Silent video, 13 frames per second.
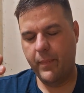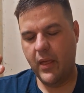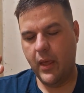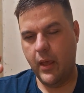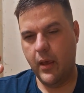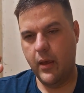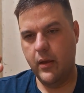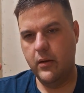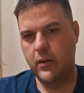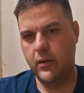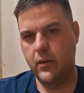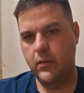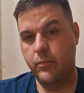
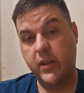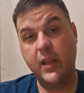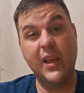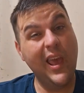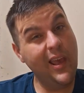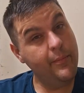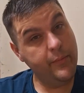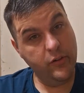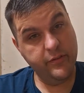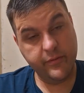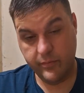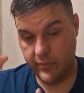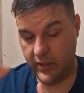but they can
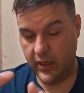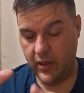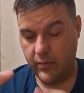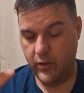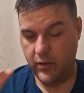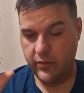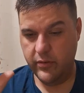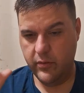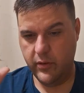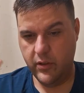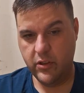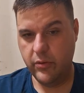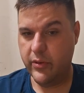move. They can move.
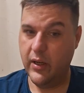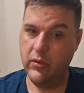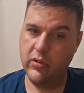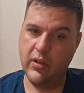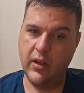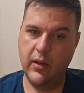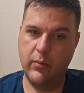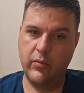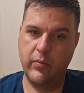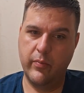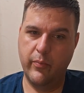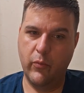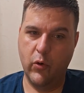They're 2,000 times
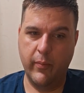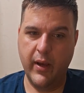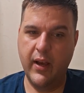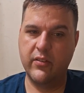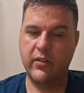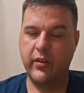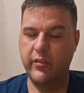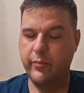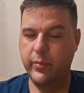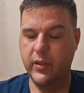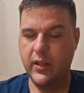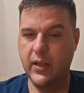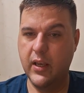more massive,
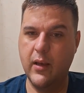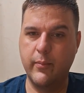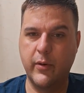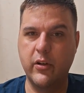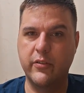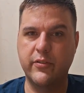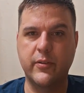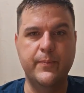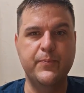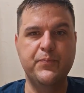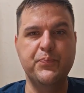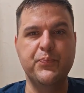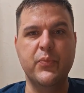but they can move.
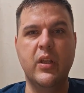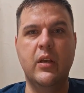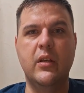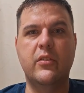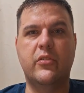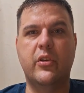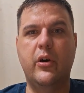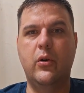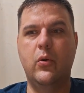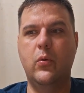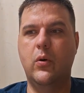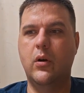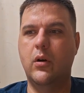
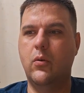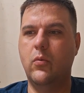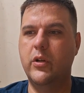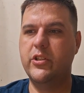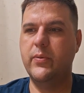So what